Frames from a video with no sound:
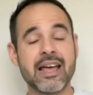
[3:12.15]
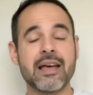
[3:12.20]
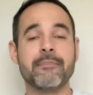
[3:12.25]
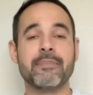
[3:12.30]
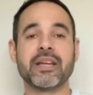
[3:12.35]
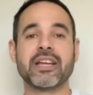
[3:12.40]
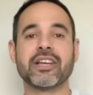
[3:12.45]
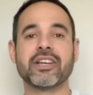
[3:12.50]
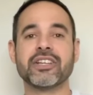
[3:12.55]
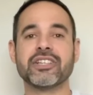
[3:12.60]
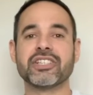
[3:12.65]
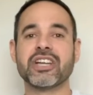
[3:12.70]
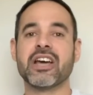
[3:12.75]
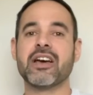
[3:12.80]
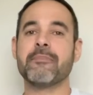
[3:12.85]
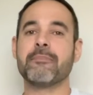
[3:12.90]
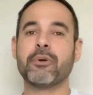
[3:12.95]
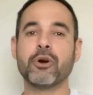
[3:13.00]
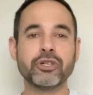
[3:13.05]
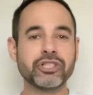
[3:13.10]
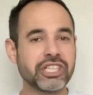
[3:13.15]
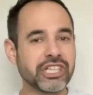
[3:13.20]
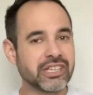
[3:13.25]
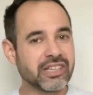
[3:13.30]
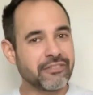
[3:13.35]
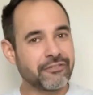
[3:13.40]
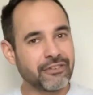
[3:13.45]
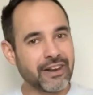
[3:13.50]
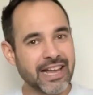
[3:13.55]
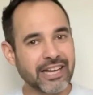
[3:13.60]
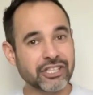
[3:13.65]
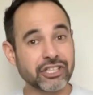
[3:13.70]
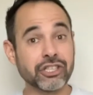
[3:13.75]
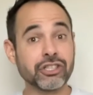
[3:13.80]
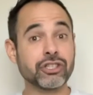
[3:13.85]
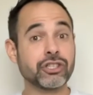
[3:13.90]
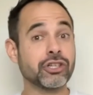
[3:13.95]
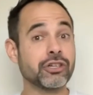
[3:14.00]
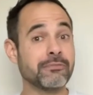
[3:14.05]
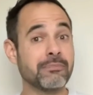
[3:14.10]
because pushing the flexion
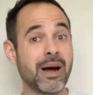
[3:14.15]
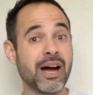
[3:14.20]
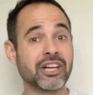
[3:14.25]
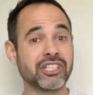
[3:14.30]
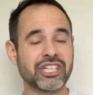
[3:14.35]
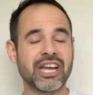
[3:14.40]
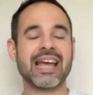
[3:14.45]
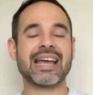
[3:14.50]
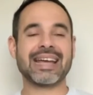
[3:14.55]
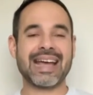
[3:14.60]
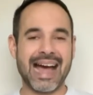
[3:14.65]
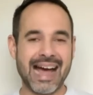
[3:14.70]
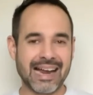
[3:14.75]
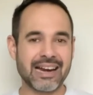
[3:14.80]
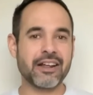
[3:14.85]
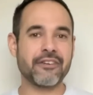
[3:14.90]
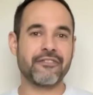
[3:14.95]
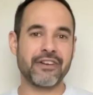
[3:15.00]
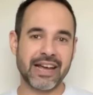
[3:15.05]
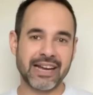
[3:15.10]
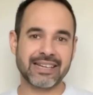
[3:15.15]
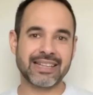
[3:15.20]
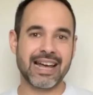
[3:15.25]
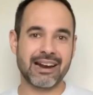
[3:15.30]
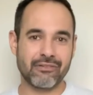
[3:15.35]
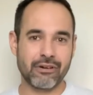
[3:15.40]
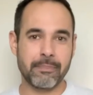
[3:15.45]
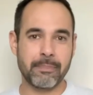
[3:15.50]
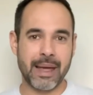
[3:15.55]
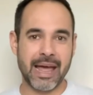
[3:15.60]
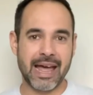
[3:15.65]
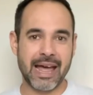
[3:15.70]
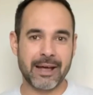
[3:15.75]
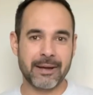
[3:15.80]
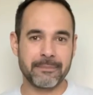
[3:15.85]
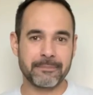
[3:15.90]
too much can affect that repair.